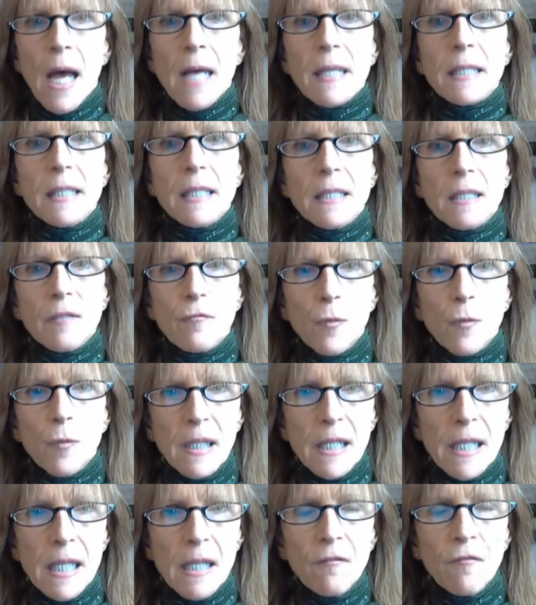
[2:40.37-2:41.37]
A sense of
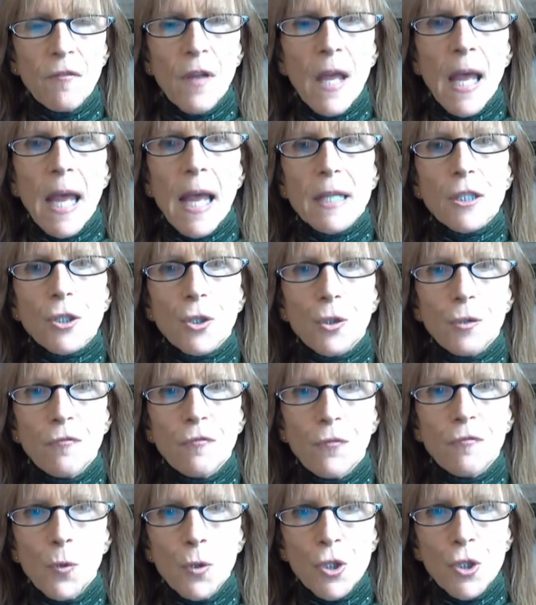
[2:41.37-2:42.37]
relief as good
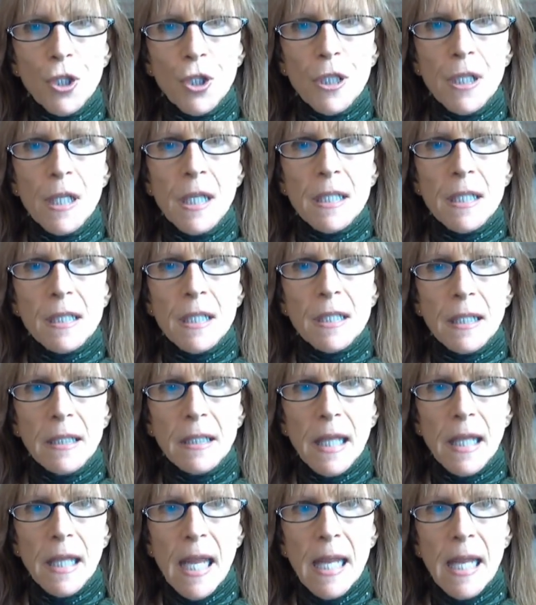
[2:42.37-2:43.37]
fortune,
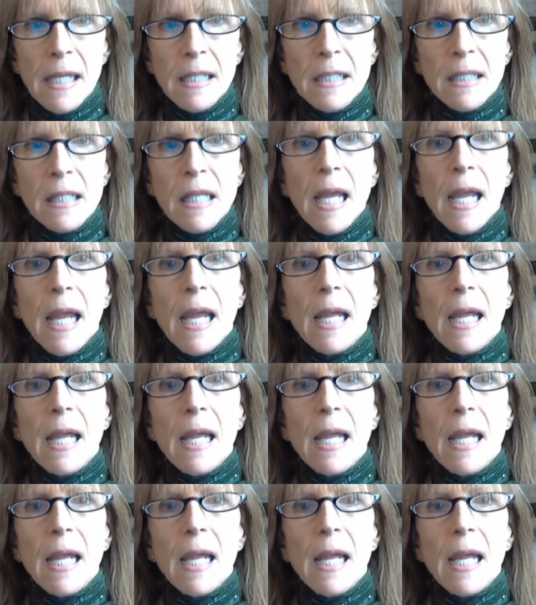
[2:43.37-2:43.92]
sudden gains,